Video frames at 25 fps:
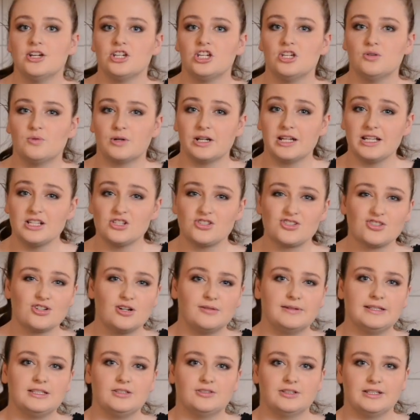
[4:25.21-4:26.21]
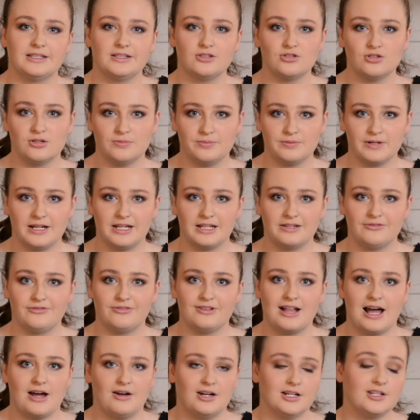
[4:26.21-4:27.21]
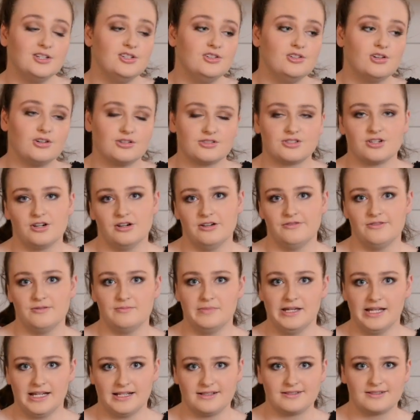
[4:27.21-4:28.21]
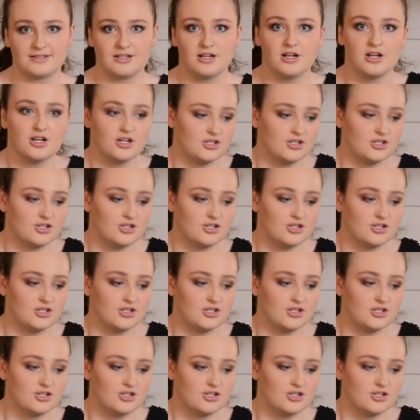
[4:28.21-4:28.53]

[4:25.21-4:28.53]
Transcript: You want to ensure when you're incorporating flour not to overmix.